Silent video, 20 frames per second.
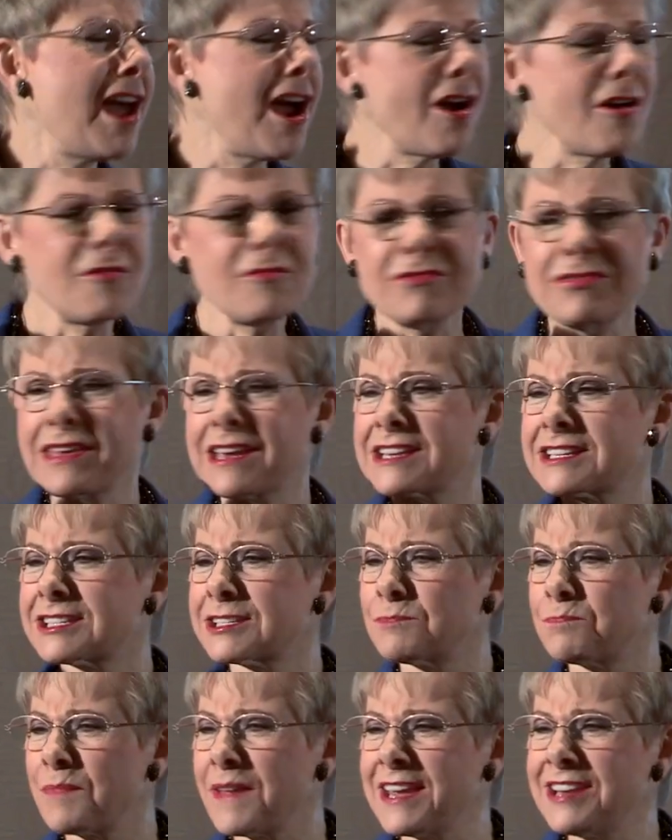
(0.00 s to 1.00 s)
know this
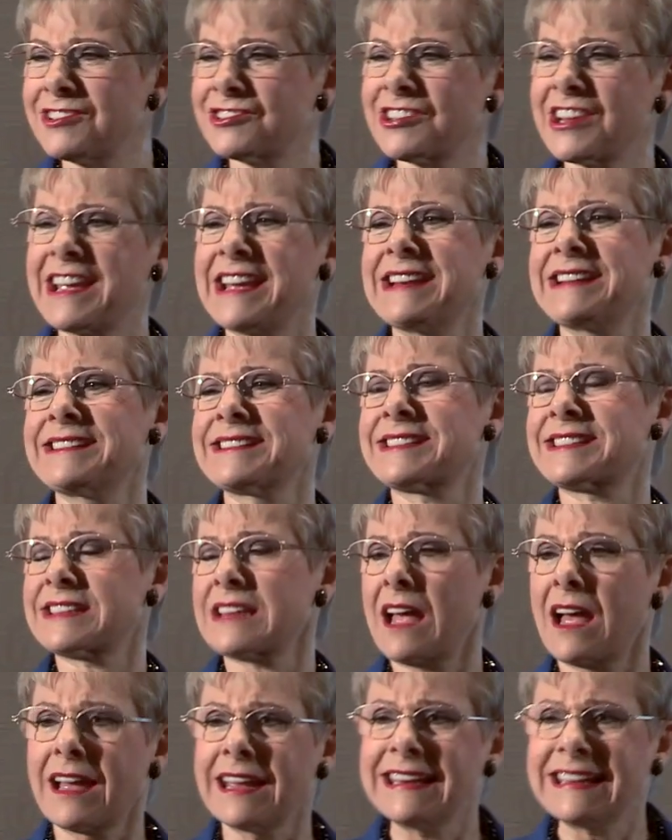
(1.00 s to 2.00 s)
speech
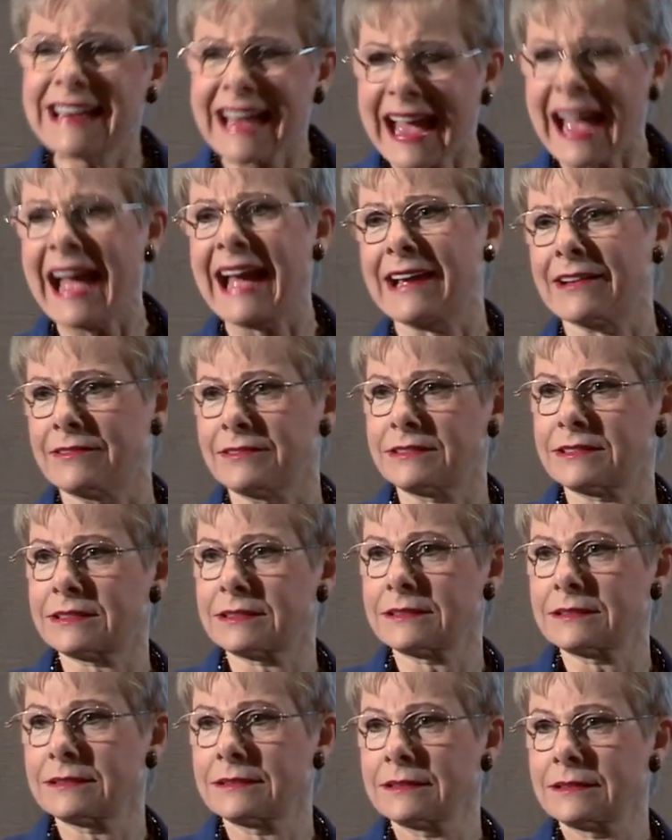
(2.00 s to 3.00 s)
inside out.